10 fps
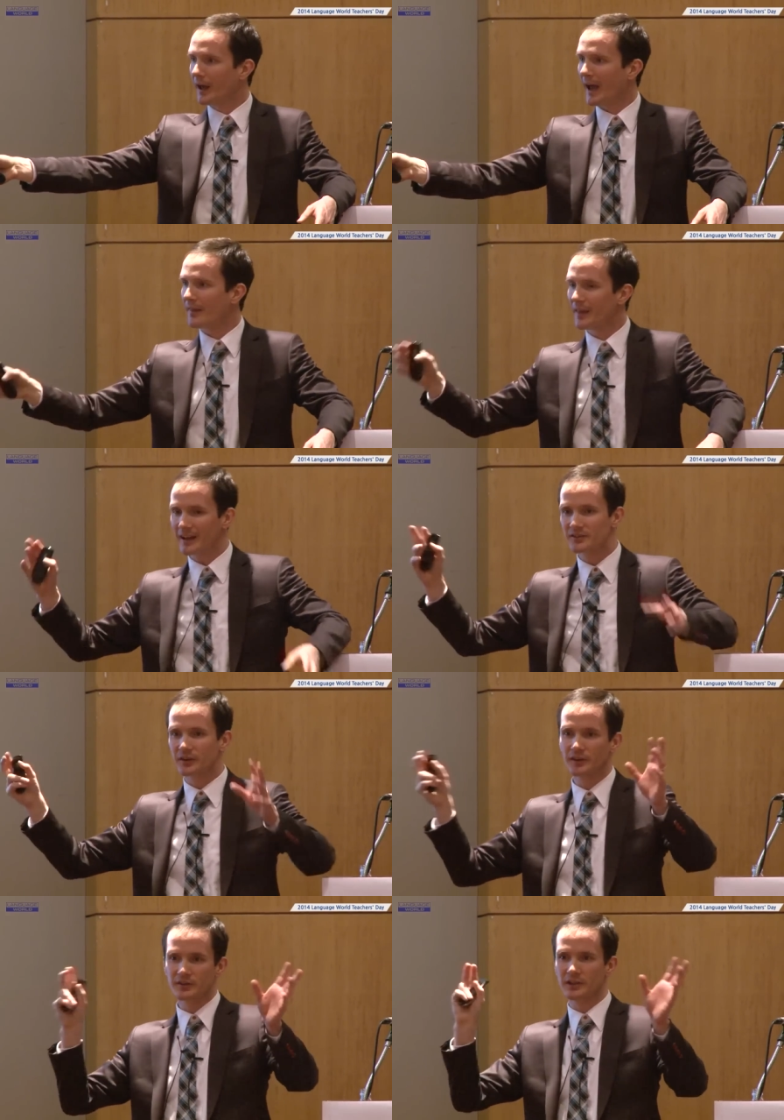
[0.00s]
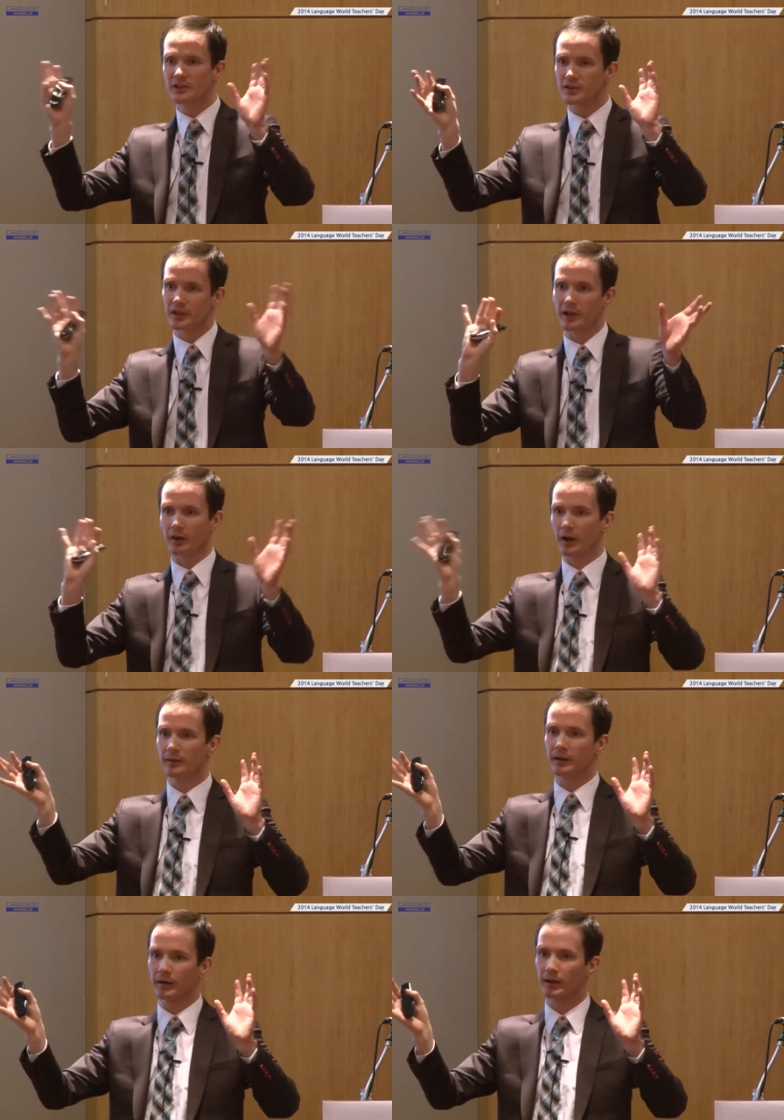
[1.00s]
And that's the distinction here, I
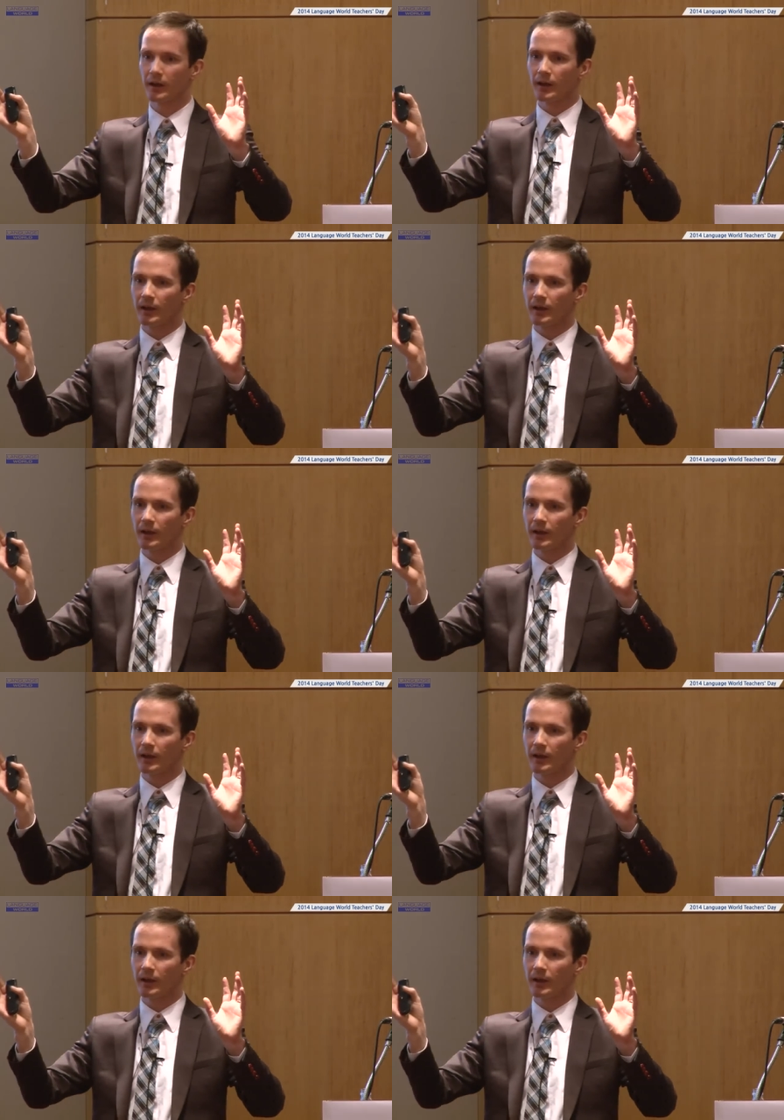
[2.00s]
think.